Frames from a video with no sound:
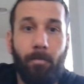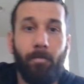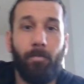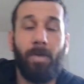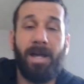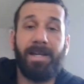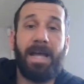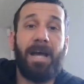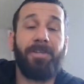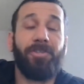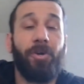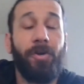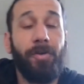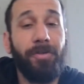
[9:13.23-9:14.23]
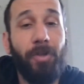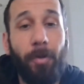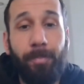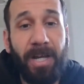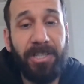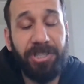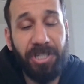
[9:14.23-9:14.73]
Right now, their
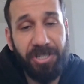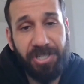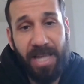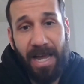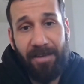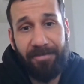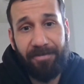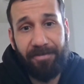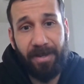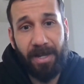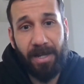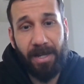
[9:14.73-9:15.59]
pitching staff